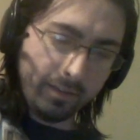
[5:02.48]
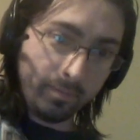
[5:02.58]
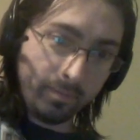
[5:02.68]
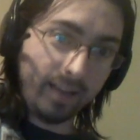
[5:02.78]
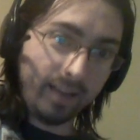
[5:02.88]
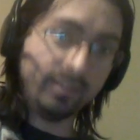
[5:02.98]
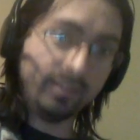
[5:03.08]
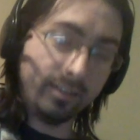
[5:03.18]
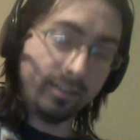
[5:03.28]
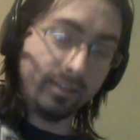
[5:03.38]

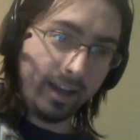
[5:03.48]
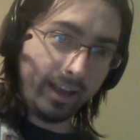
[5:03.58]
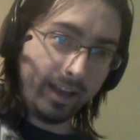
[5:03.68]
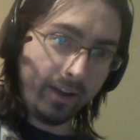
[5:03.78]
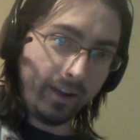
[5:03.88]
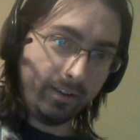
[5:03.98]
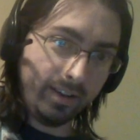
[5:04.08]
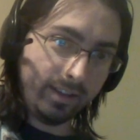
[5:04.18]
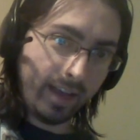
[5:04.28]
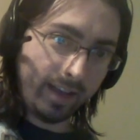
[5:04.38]
passage, can I
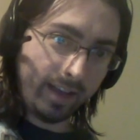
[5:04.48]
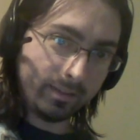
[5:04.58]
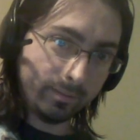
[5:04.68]
guarantee that?